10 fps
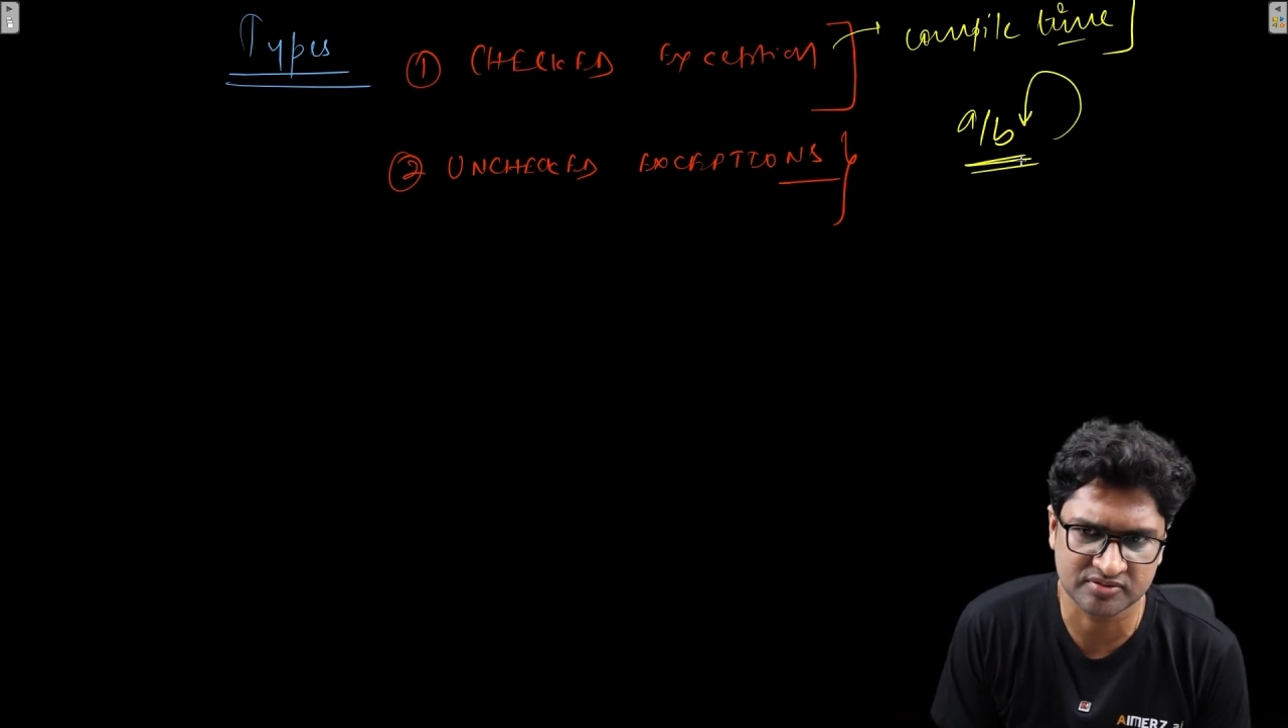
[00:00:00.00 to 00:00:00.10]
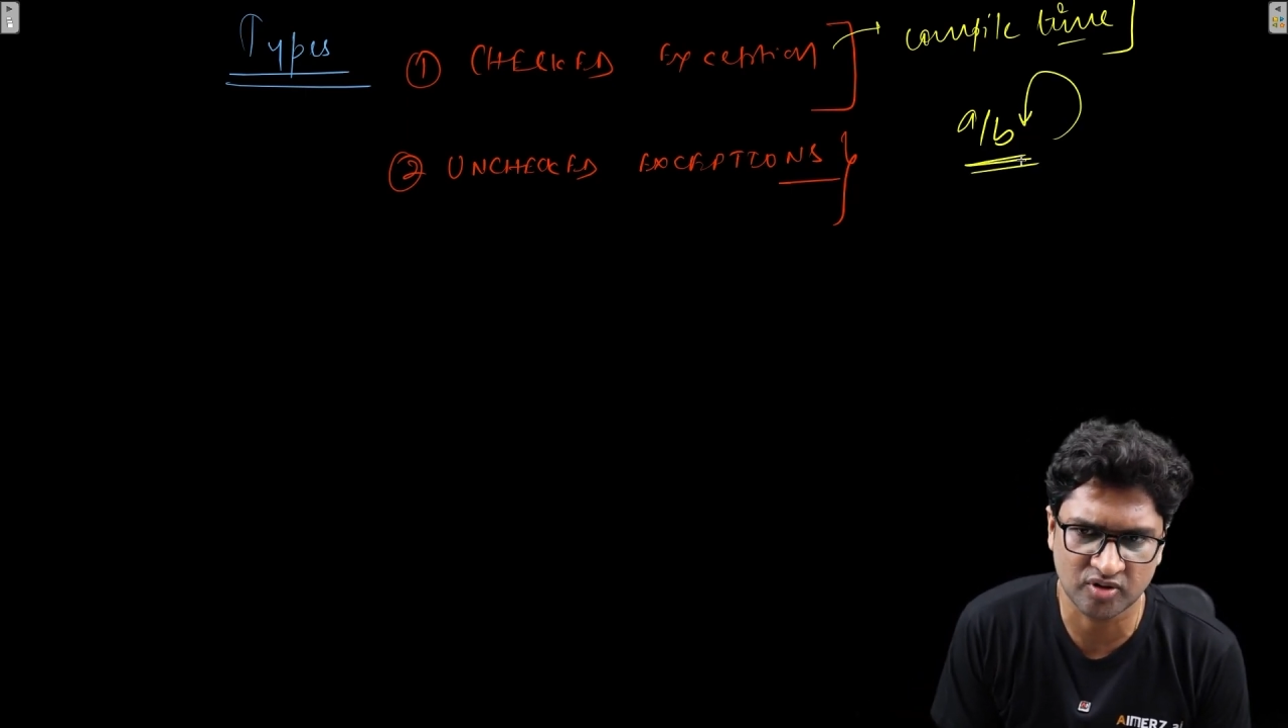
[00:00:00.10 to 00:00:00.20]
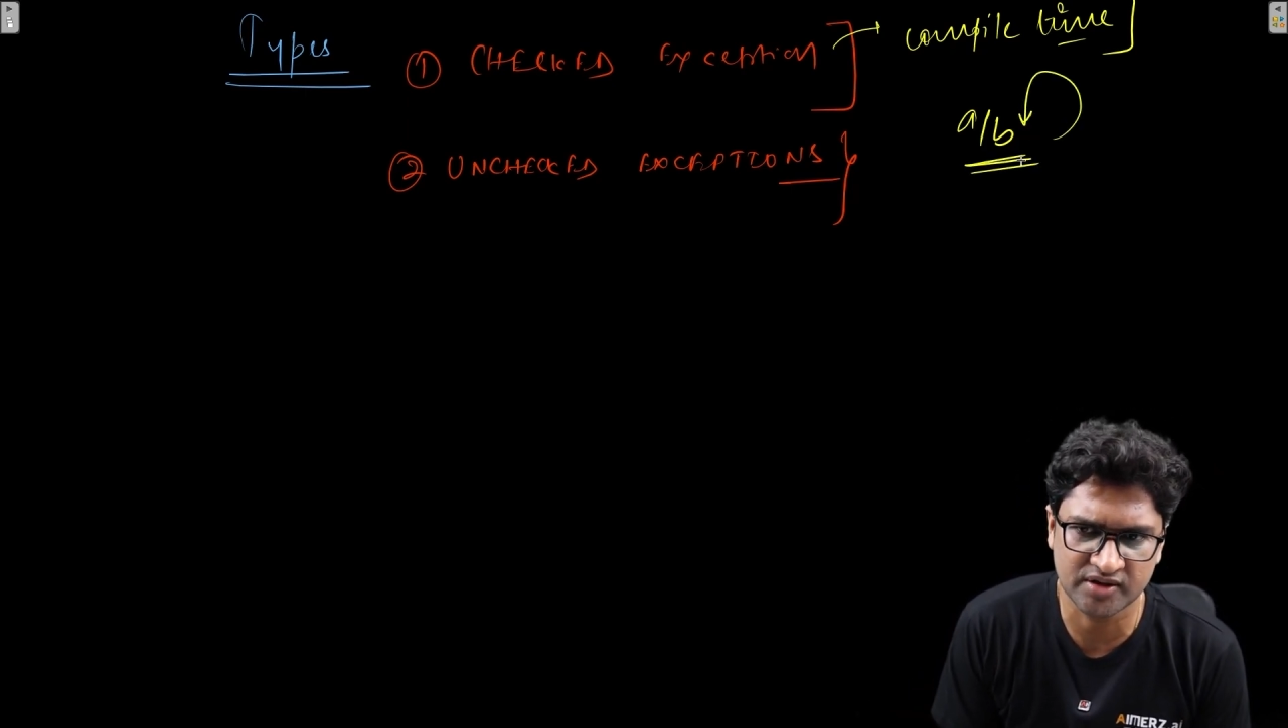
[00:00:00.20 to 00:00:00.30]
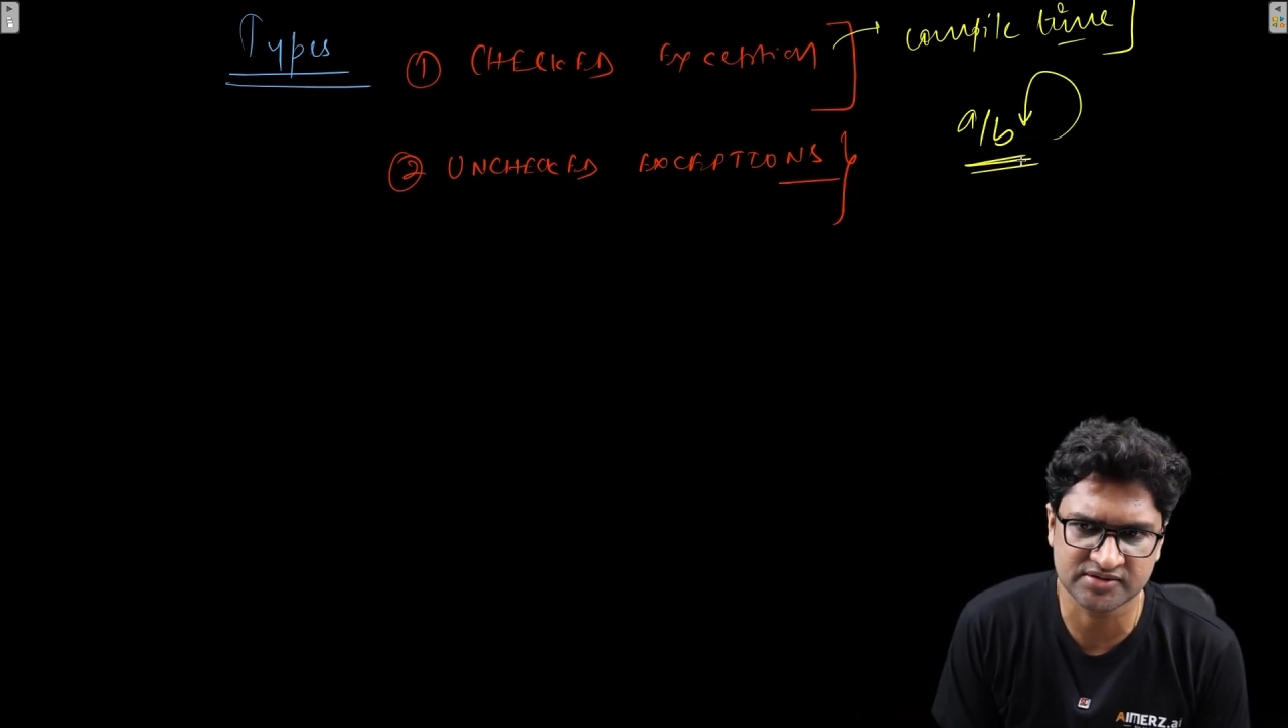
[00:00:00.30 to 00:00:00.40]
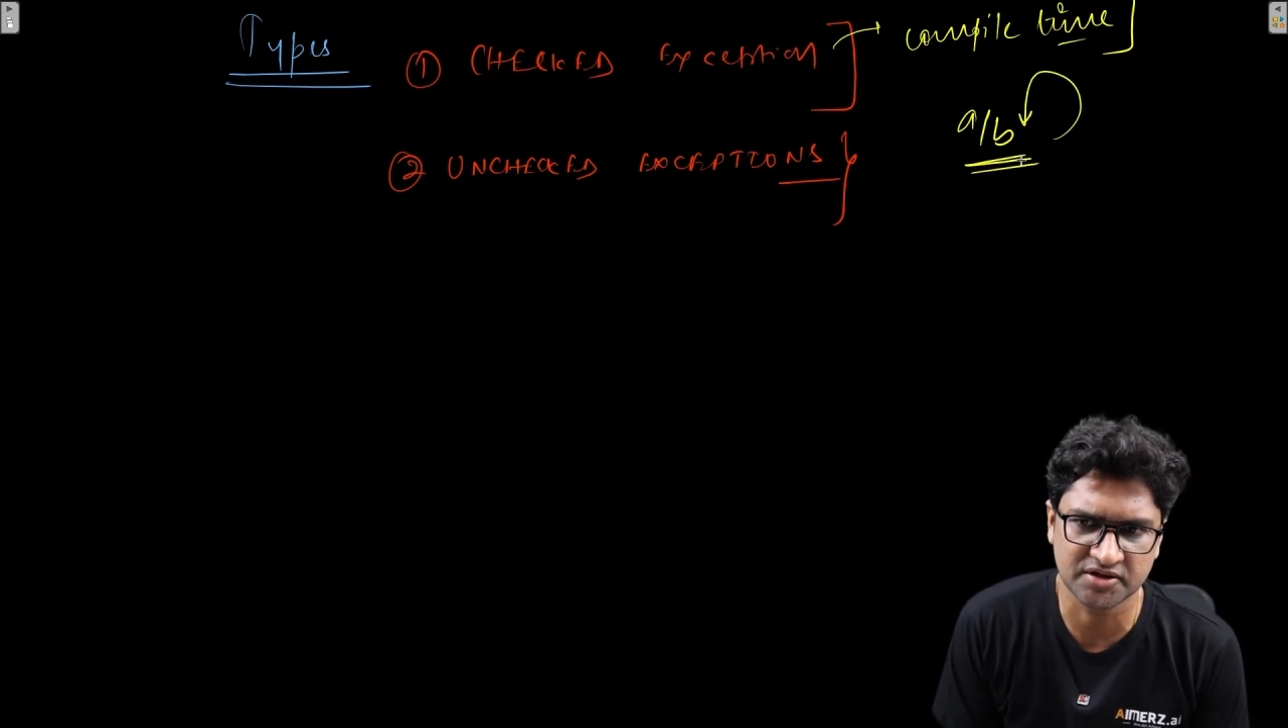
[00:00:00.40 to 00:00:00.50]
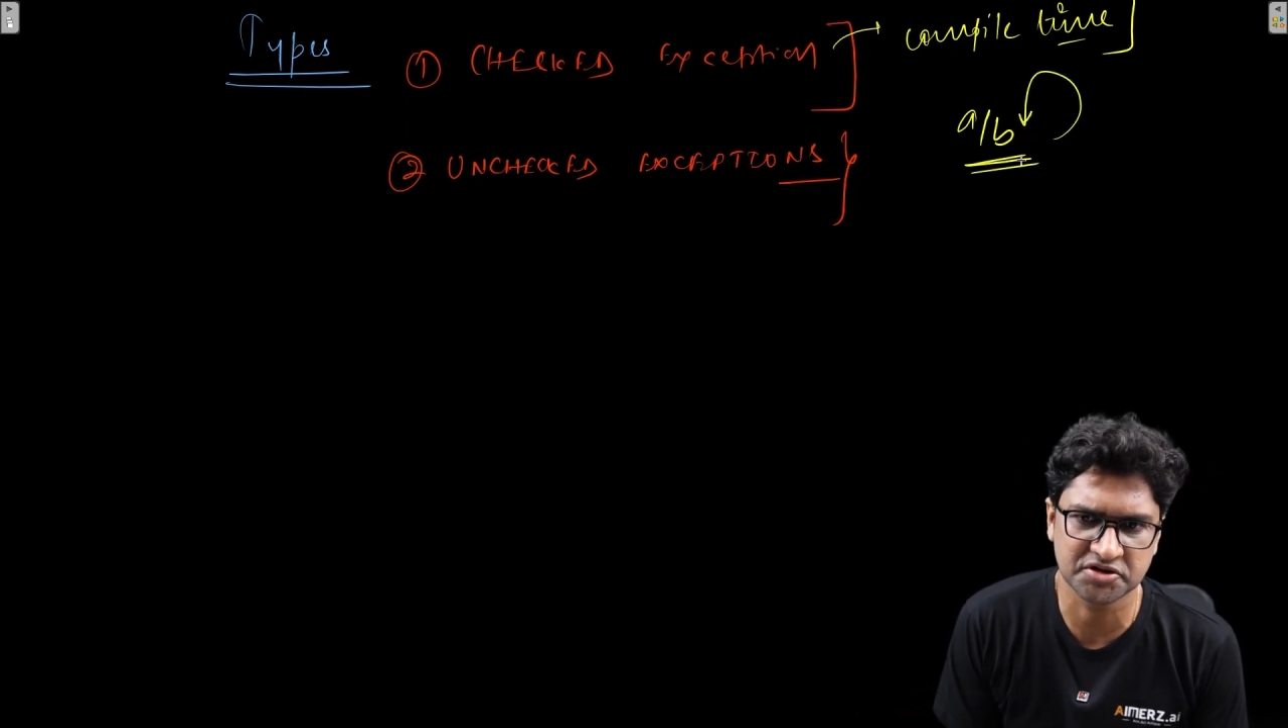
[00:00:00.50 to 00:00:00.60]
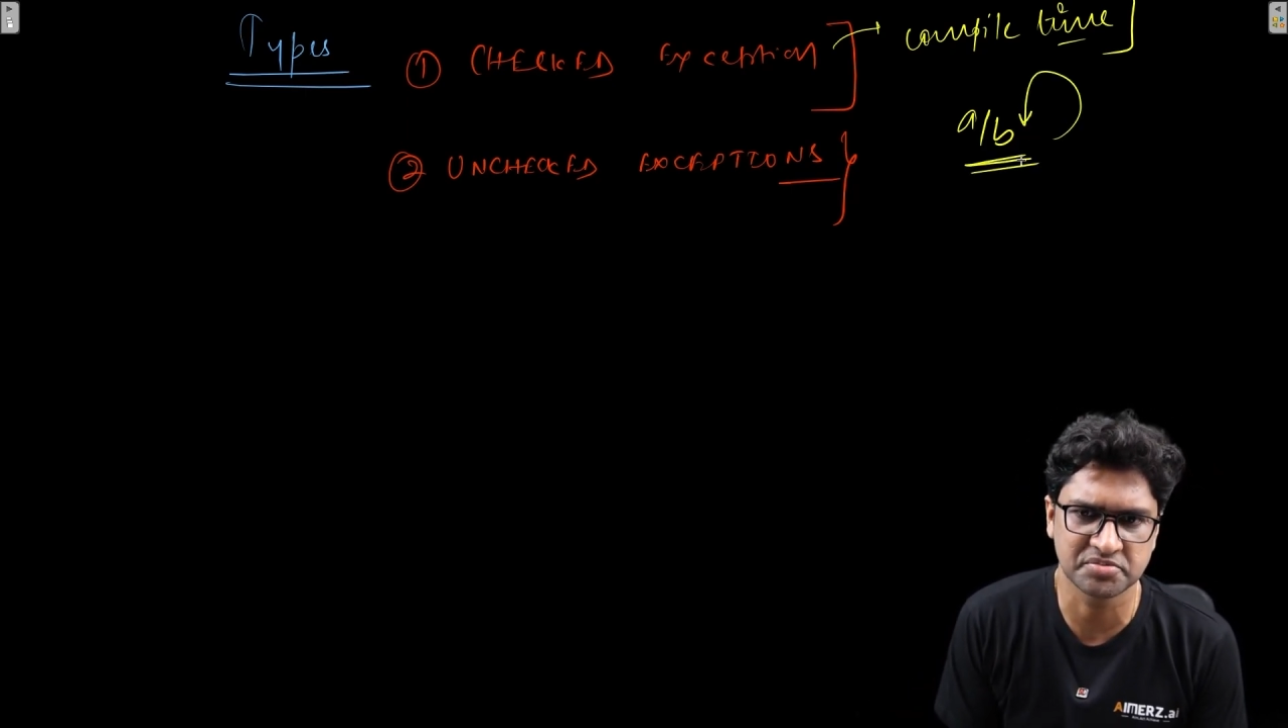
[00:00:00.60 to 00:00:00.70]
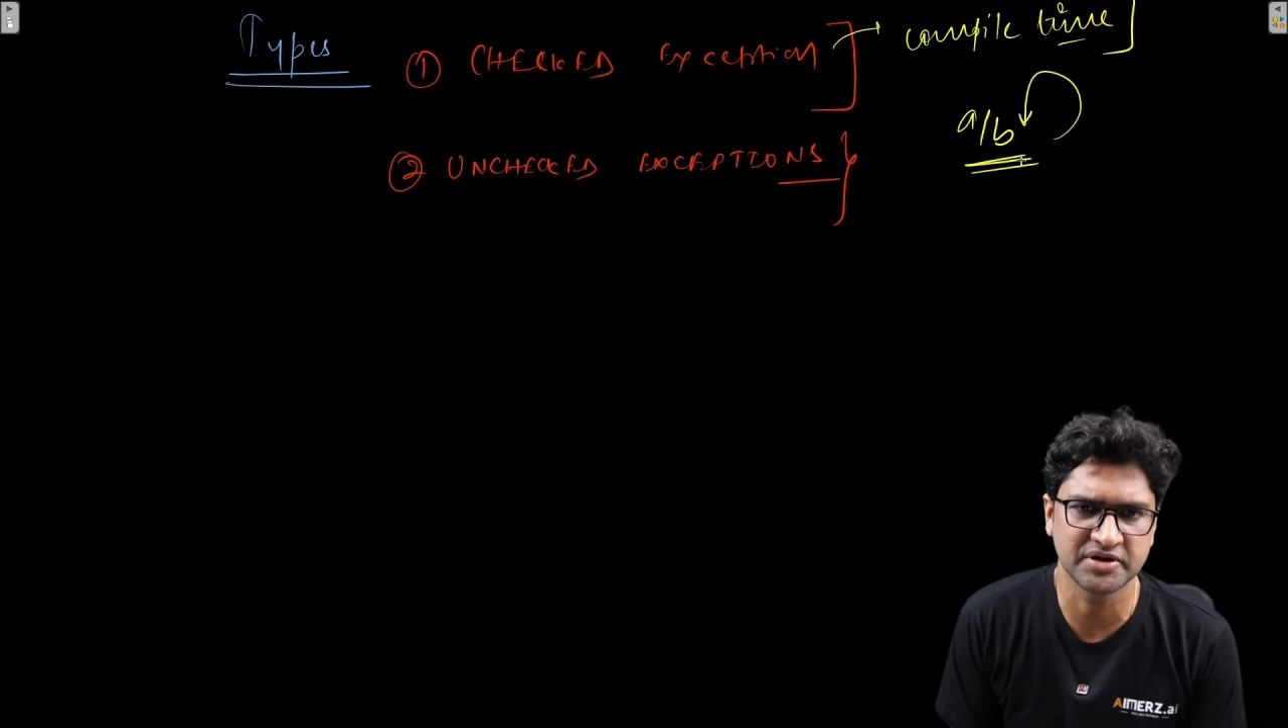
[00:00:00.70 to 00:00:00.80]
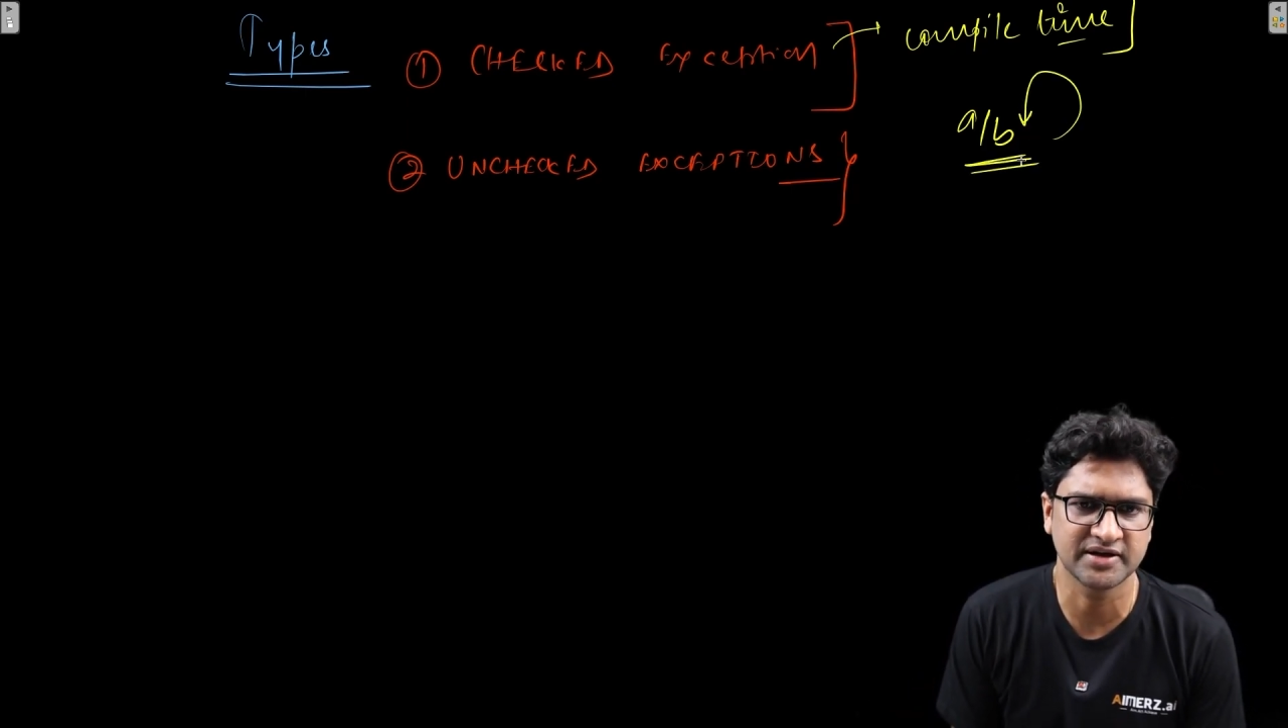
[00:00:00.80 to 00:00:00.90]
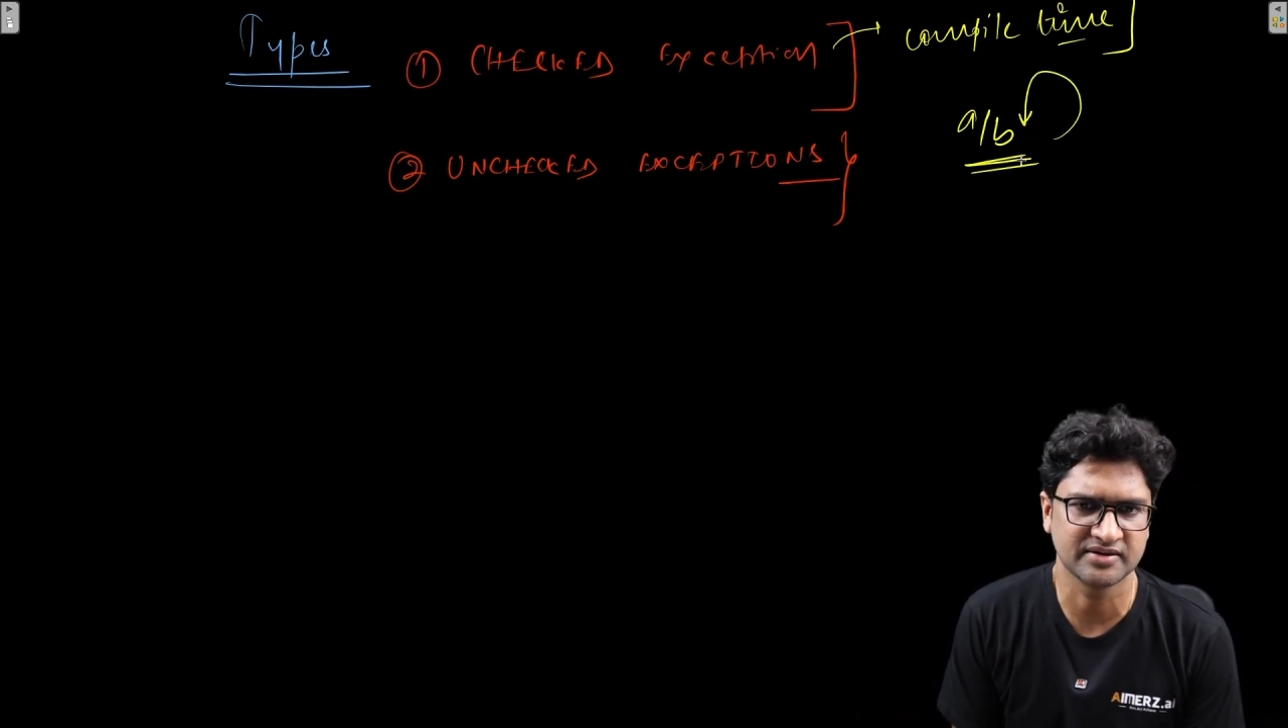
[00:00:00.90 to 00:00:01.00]
called as
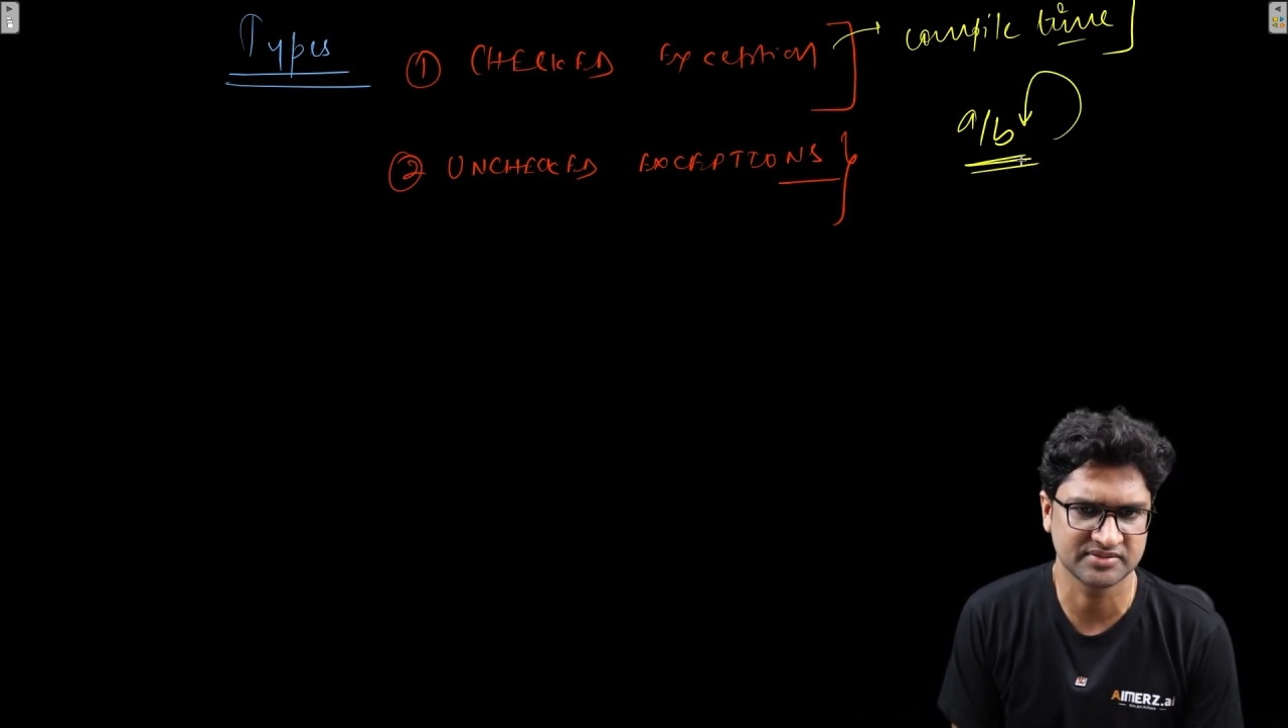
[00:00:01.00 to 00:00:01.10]
arithmetic